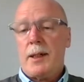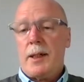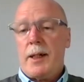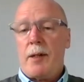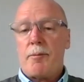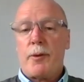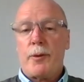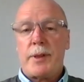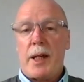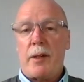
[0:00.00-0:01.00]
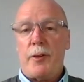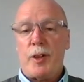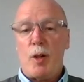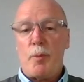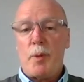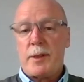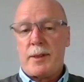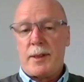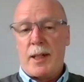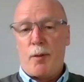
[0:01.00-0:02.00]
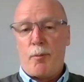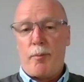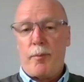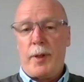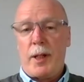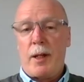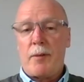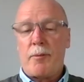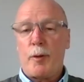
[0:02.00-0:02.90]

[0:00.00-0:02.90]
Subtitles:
And of course, their consumers, they've